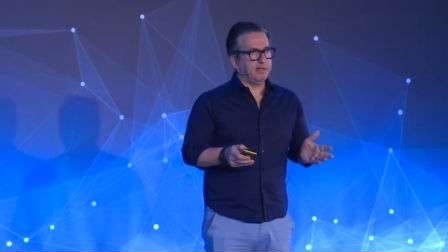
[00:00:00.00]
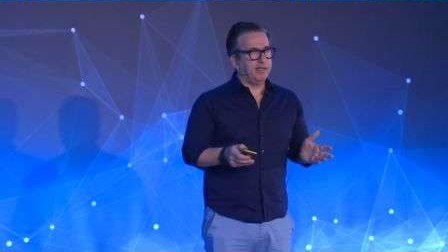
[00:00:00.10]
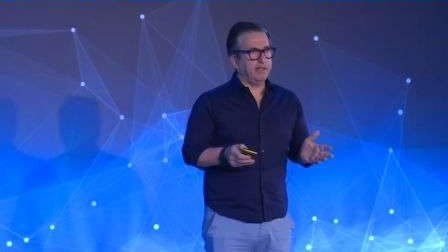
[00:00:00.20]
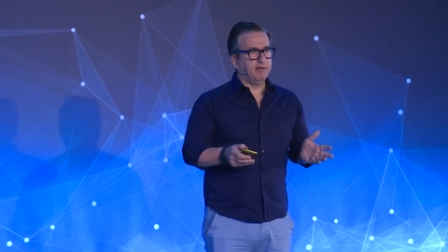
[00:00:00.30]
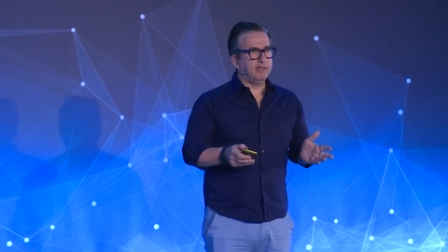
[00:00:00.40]
You
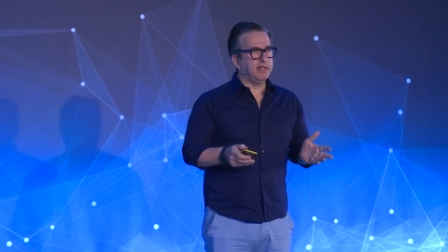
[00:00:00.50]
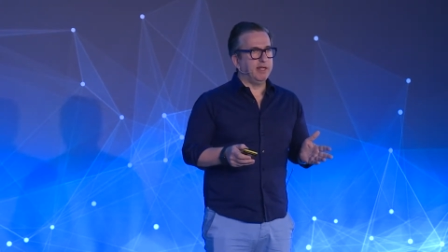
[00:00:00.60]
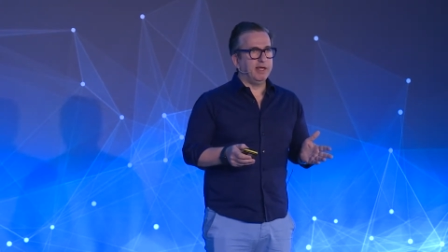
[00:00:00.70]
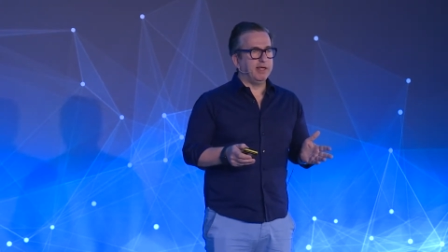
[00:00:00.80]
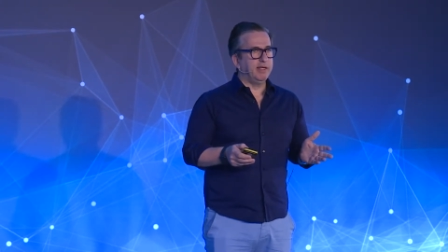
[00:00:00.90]
know, it's
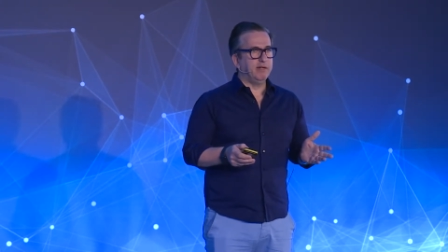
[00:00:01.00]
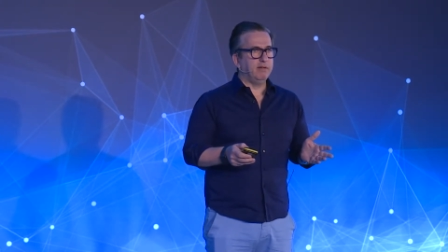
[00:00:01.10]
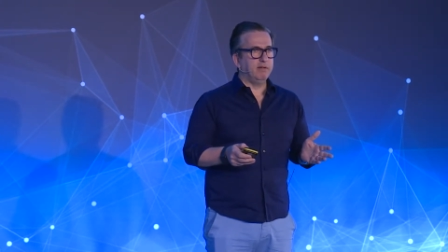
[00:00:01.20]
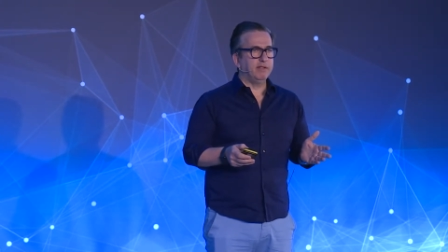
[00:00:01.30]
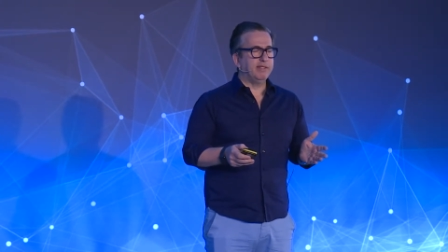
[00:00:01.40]
like, you know,
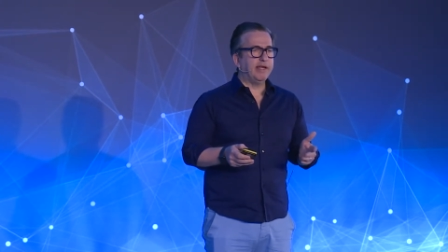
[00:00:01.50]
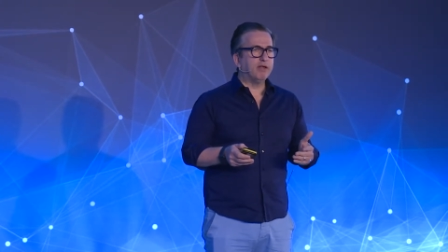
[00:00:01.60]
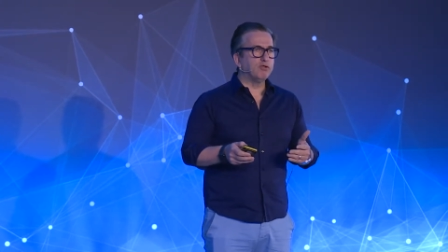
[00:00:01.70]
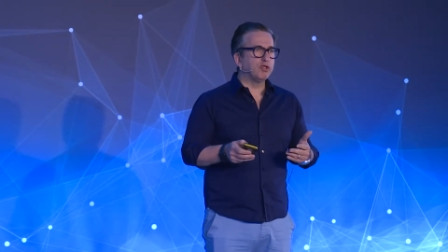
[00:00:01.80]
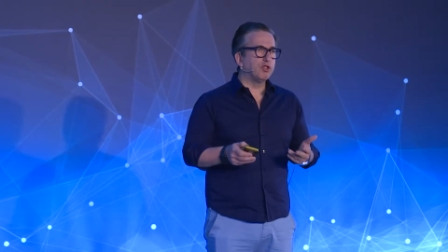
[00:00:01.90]
they
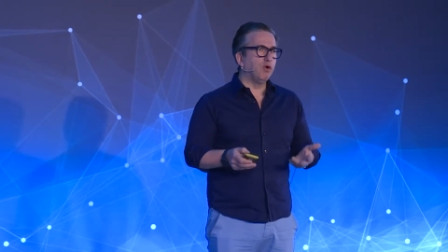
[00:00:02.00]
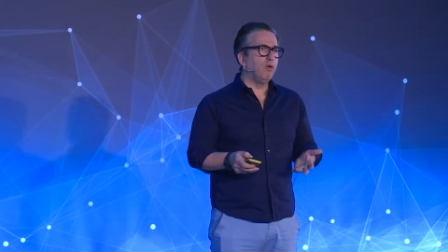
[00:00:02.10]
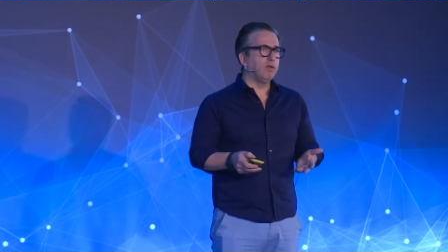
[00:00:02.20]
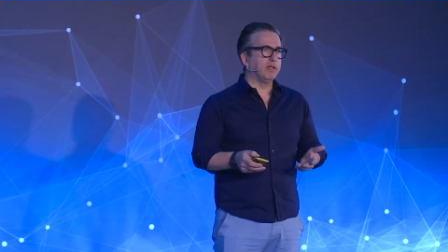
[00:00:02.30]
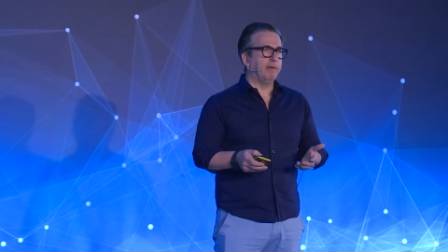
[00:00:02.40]

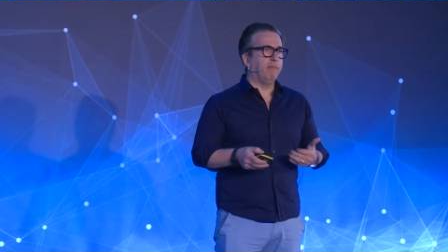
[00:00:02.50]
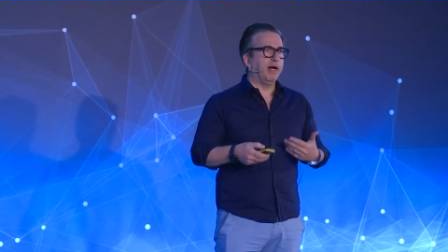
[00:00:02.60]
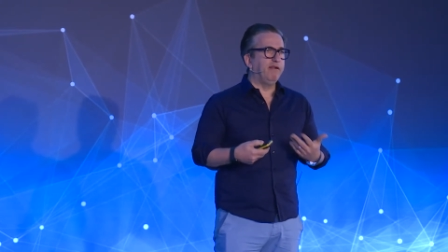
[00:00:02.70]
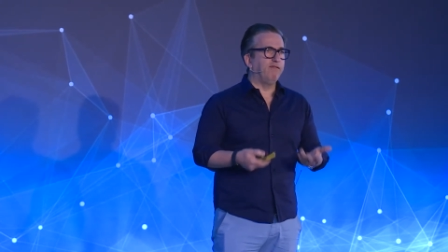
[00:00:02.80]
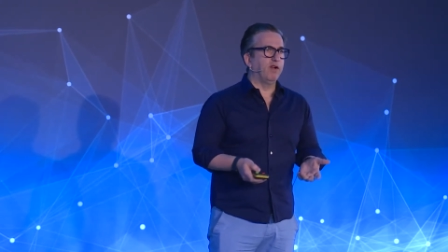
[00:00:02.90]
control the
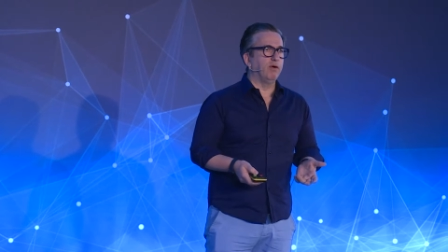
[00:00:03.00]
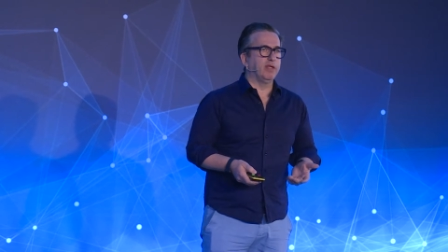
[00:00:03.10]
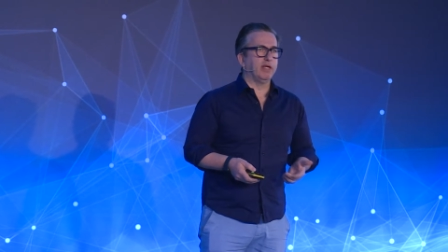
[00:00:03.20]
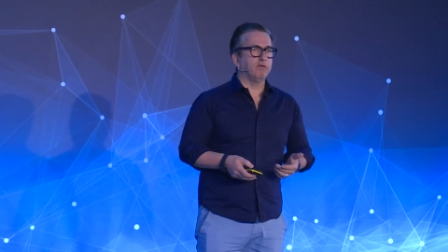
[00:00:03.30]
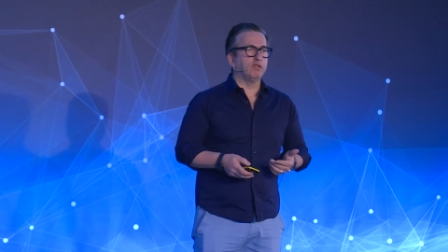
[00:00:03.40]
money flow, they
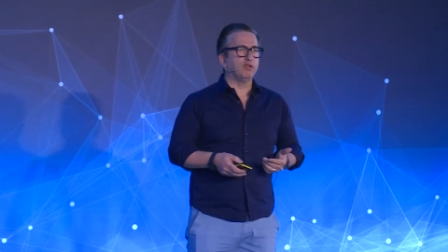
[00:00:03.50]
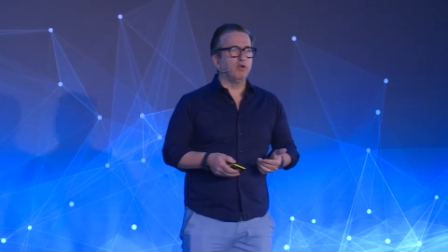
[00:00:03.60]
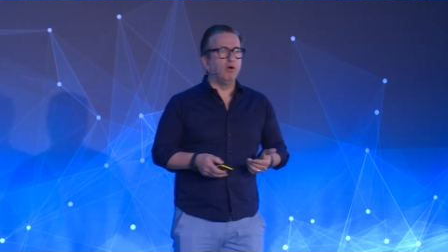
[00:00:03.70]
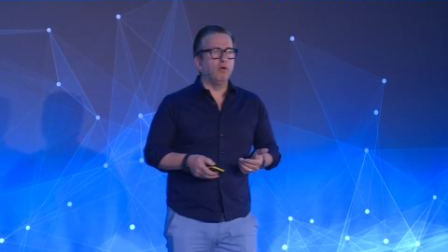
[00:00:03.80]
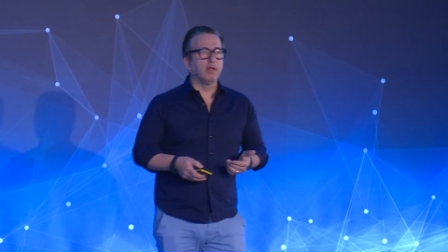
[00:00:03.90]

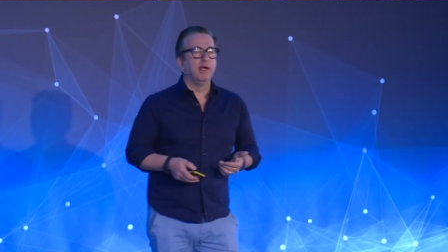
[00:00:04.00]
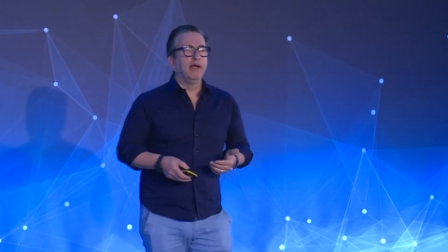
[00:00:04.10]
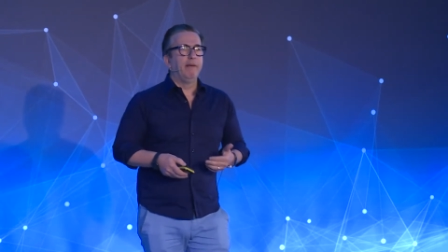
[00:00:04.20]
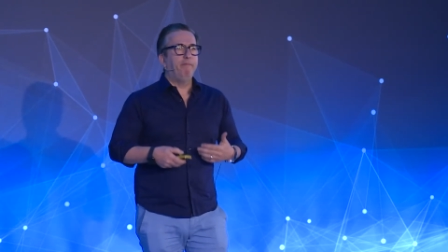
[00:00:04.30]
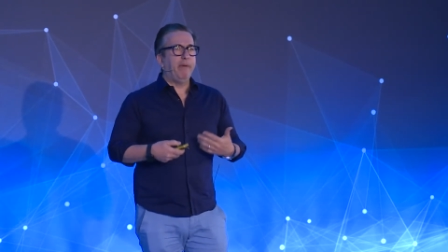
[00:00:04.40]
control
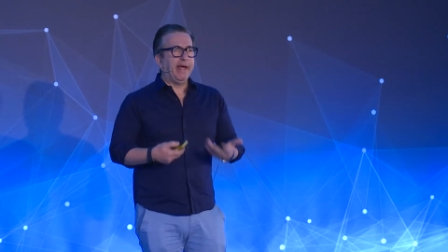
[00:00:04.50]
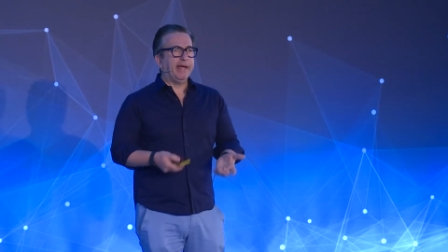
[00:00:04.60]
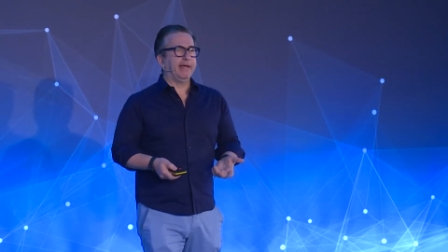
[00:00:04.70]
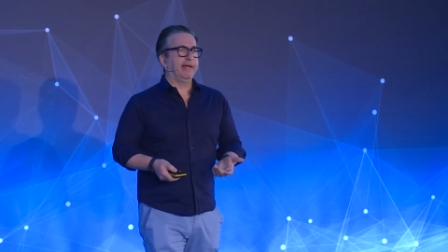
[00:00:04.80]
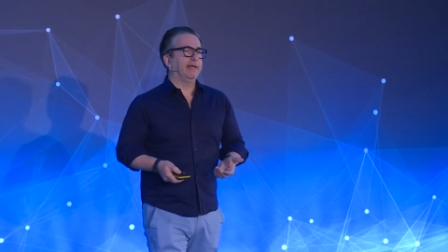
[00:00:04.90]

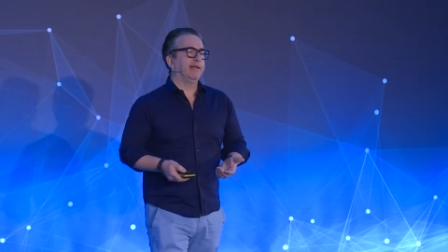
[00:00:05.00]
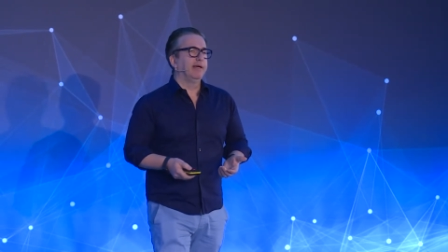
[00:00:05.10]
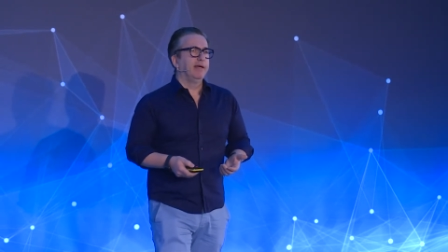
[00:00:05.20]
banking.